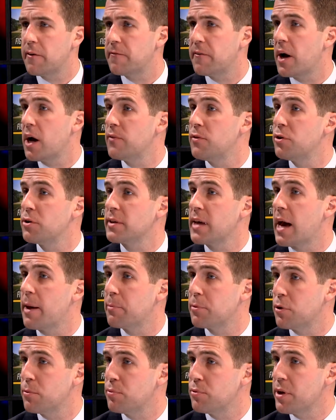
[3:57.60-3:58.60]
five-year
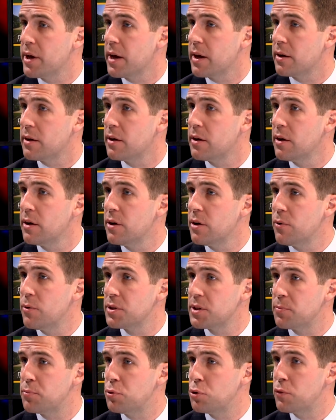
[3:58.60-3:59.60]
capital plan
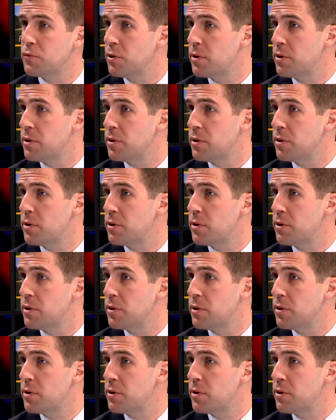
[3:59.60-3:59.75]
was approved